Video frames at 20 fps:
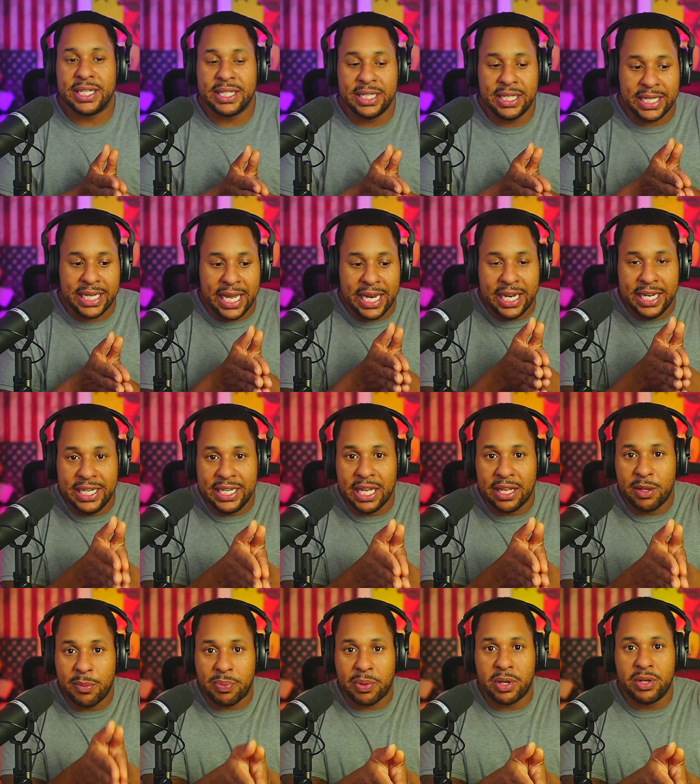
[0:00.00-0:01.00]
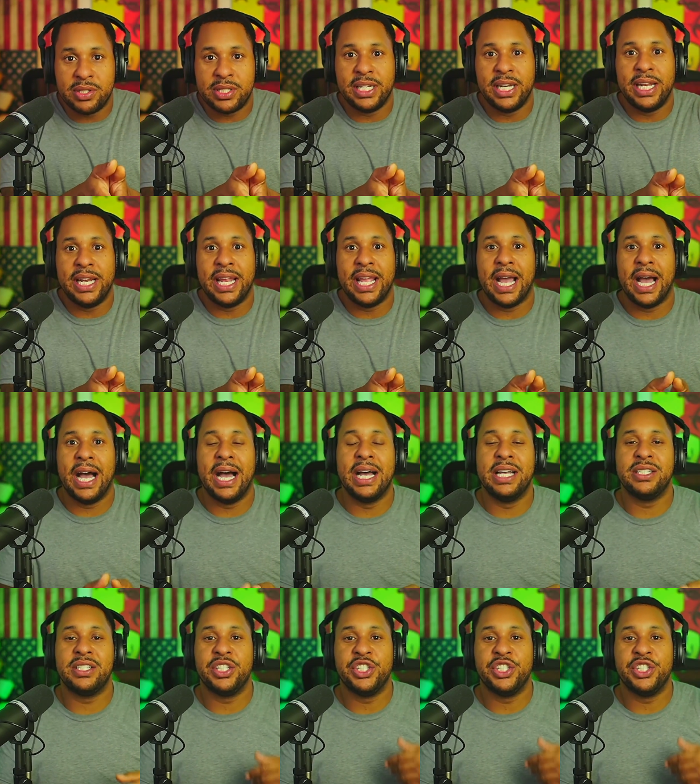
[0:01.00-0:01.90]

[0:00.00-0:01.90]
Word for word: look at another person in the eyes,